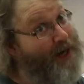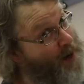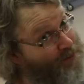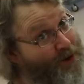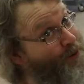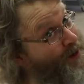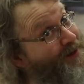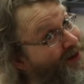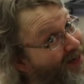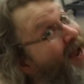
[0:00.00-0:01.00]
and I'm
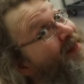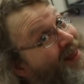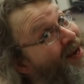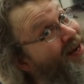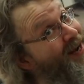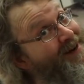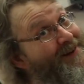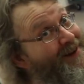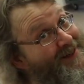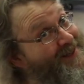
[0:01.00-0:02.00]
going to get that
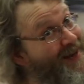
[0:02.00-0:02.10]
analog